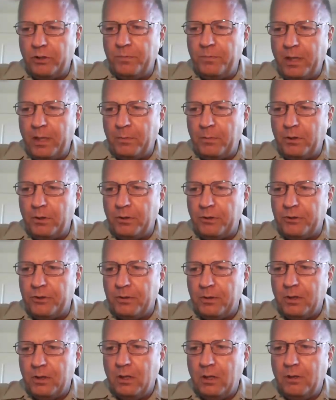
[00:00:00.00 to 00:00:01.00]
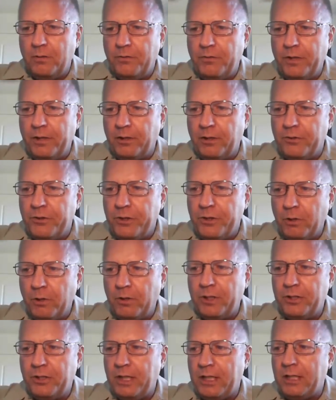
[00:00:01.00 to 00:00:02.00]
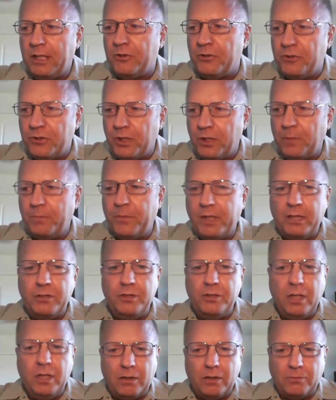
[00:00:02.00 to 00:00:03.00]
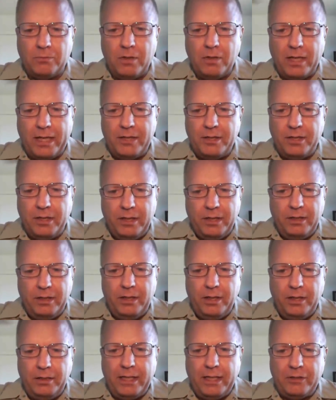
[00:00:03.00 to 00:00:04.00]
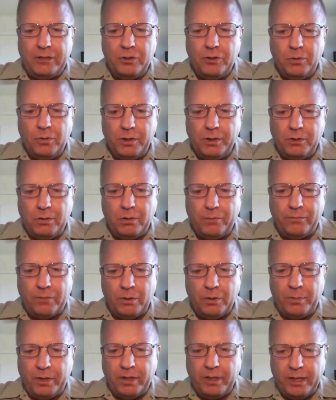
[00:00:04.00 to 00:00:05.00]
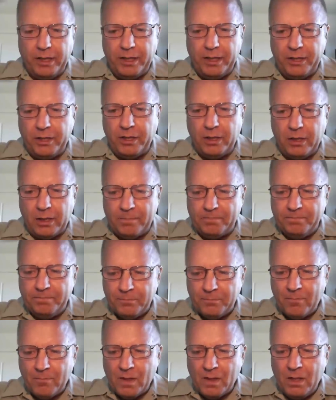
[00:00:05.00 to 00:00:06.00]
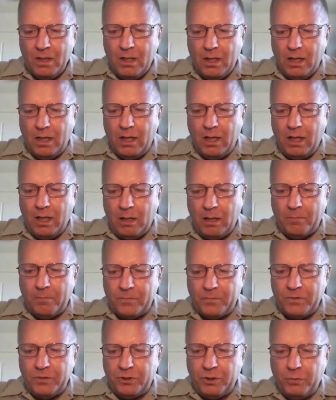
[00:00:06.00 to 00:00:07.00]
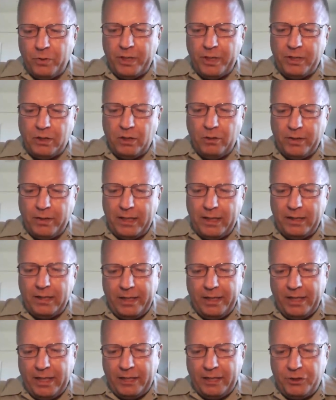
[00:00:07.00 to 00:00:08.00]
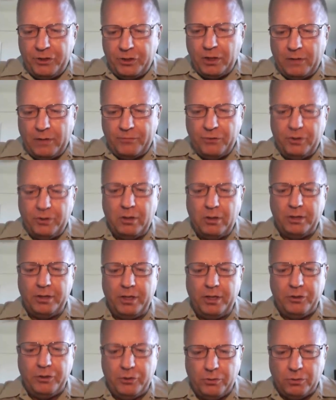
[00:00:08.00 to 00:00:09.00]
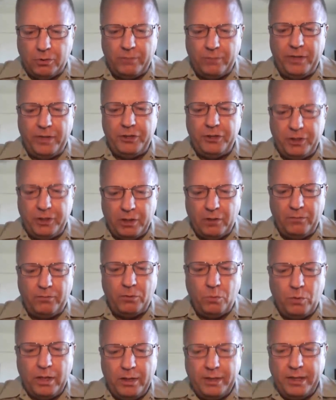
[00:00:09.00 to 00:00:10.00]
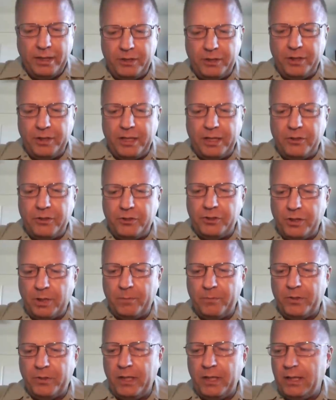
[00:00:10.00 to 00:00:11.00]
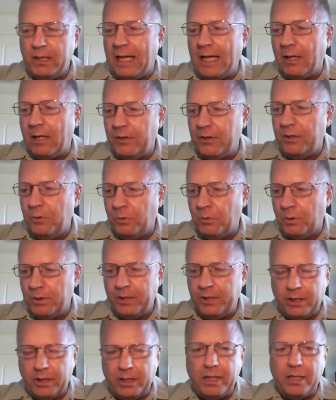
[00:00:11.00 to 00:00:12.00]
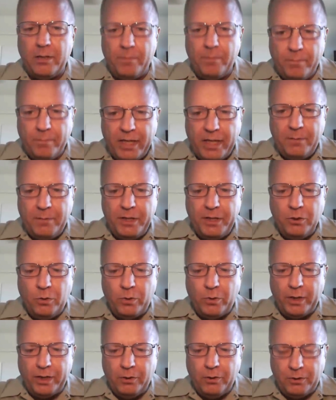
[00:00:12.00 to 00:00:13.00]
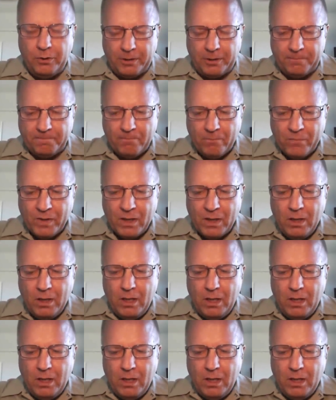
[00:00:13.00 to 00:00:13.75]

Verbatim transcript: MARS members that are noticing something's not right, and, and that's going on for a period of time. Um, so we call that a, a, soft start. It's sort of a self awareness that something out of the ordinary may be going on.